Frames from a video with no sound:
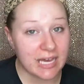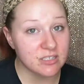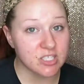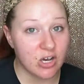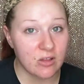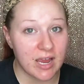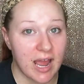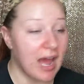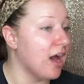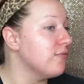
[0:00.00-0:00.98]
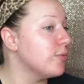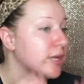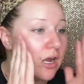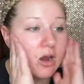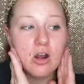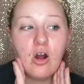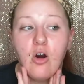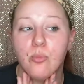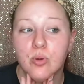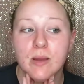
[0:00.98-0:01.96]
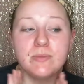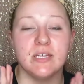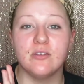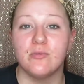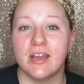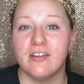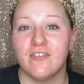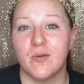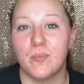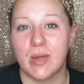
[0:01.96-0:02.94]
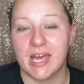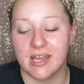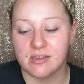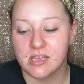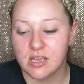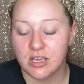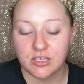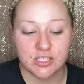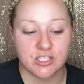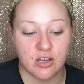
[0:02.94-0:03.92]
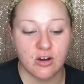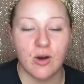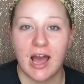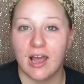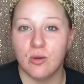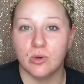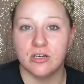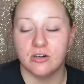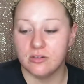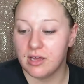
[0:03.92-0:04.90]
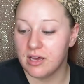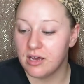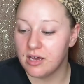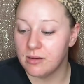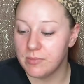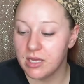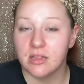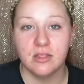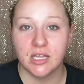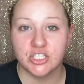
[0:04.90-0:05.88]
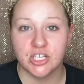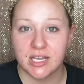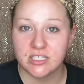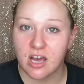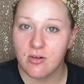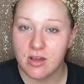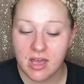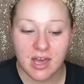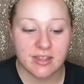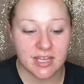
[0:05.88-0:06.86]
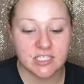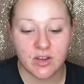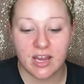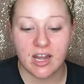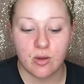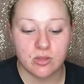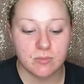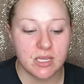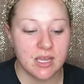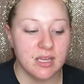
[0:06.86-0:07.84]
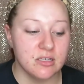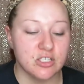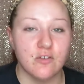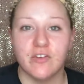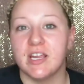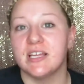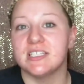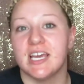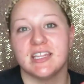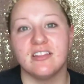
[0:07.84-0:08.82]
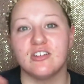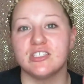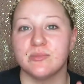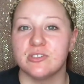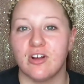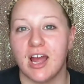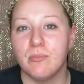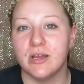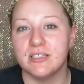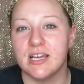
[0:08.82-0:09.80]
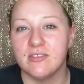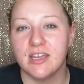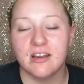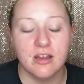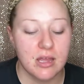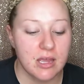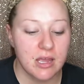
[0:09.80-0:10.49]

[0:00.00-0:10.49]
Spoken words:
that is all I have. We are all prepped and ready for bed. So I will let you guys go. Thanks for hanging out with me, and don't forget to hit that little subscribe button down there.